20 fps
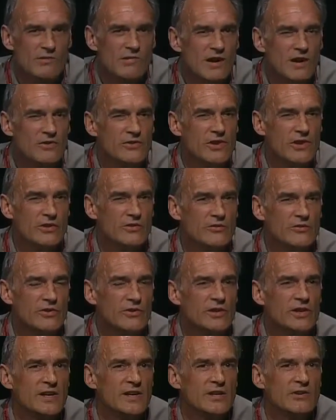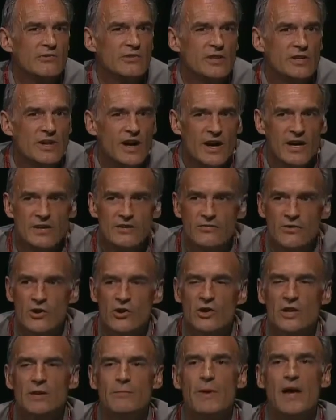around there, you feel like you're in a kind of
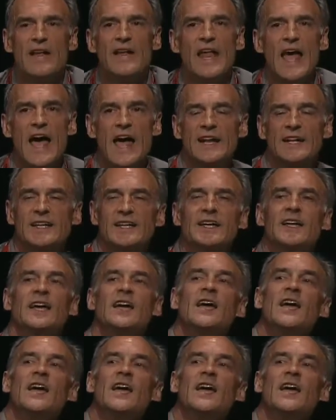early Manhattan.